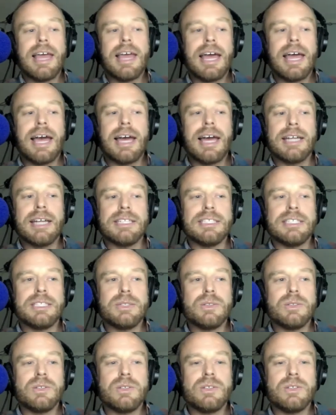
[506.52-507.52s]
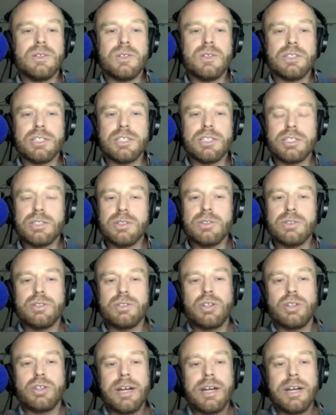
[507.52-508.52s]
and to
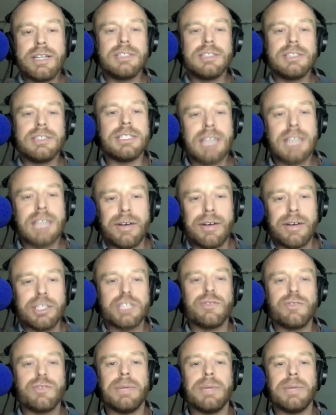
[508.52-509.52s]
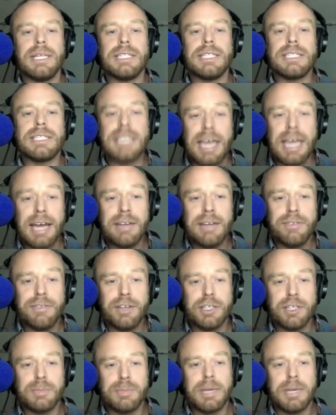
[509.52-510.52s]
try and discourage us from being scared of
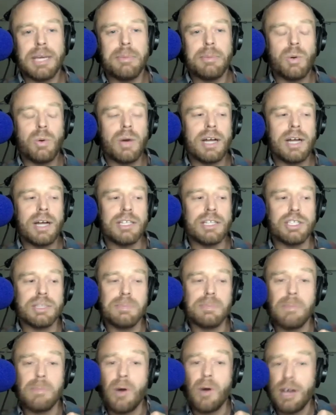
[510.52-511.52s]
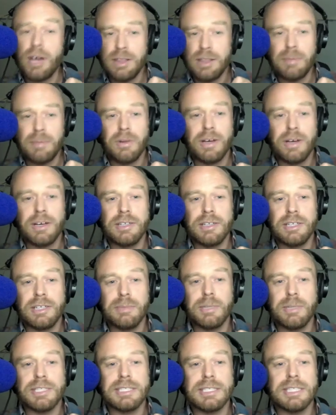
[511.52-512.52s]
those people and just mocking them like I did
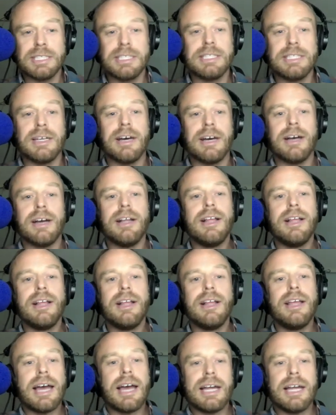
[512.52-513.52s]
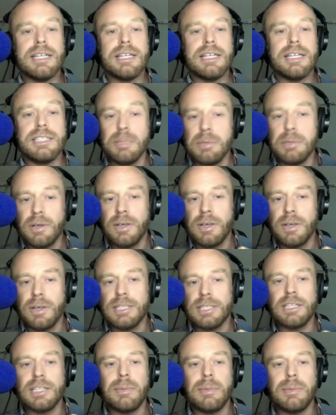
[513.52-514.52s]
my sister and
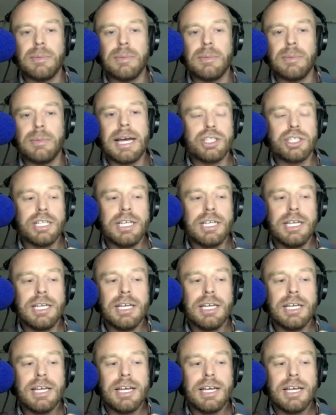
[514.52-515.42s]
demonizing them, and actually,